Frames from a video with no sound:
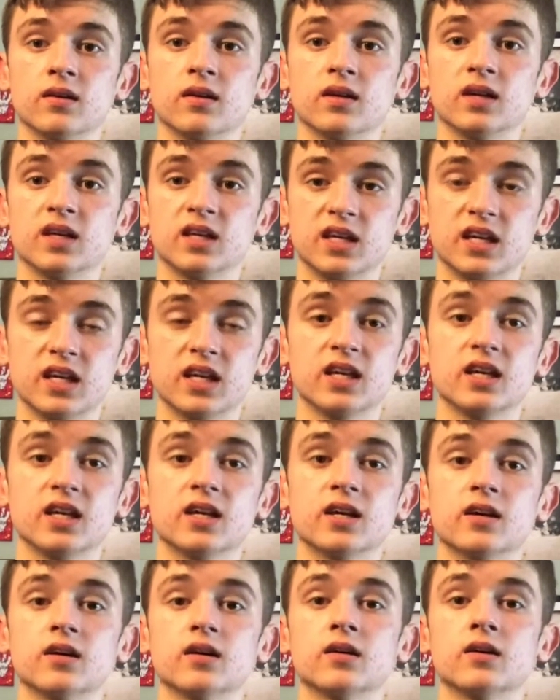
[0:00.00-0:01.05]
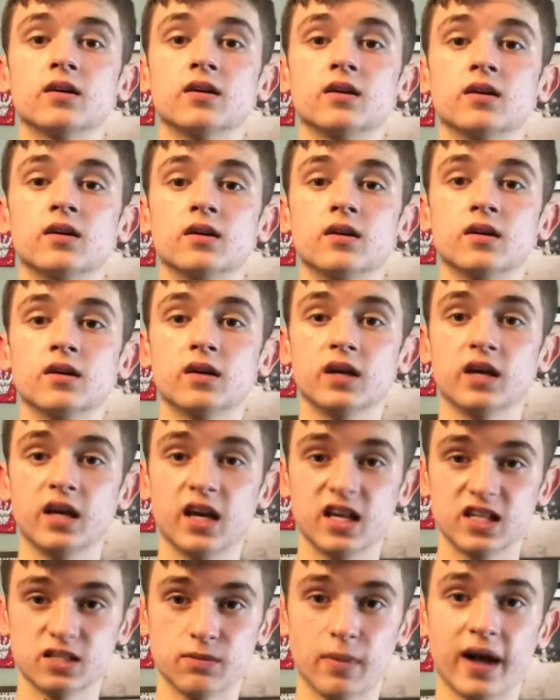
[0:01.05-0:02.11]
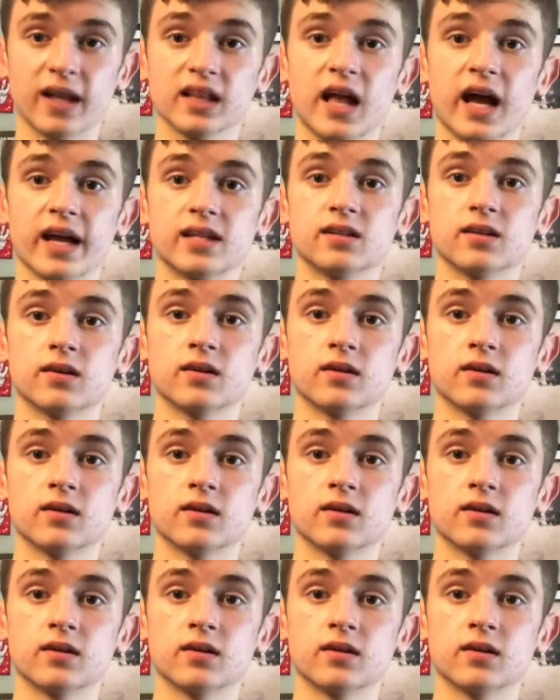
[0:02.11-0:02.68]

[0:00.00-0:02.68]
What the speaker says: He is my light.